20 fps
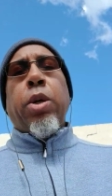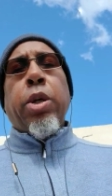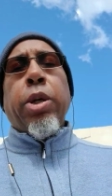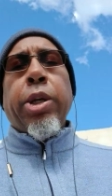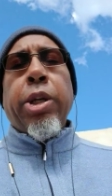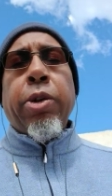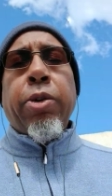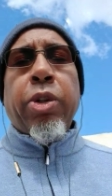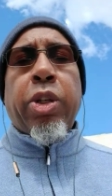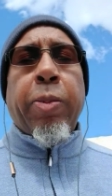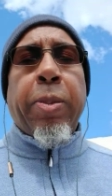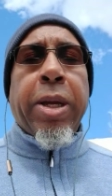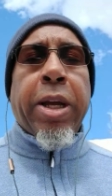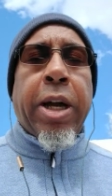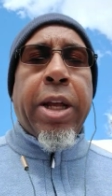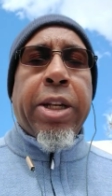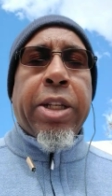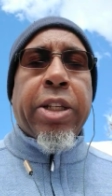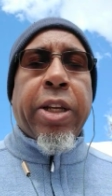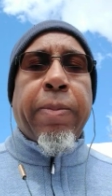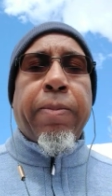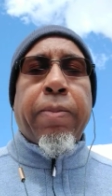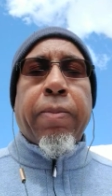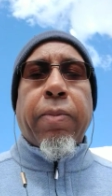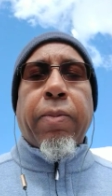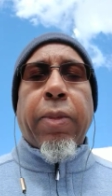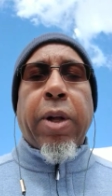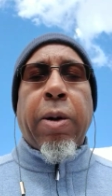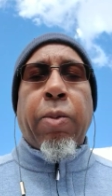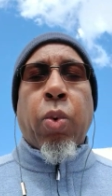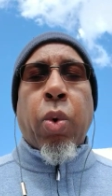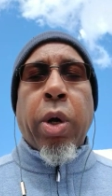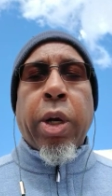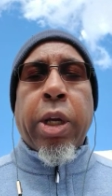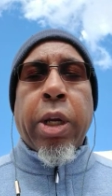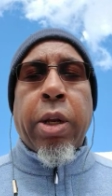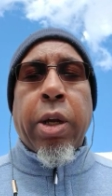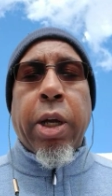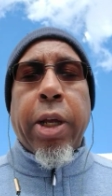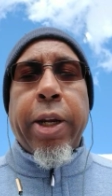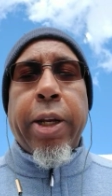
you know, to be honest, I'm I'm working on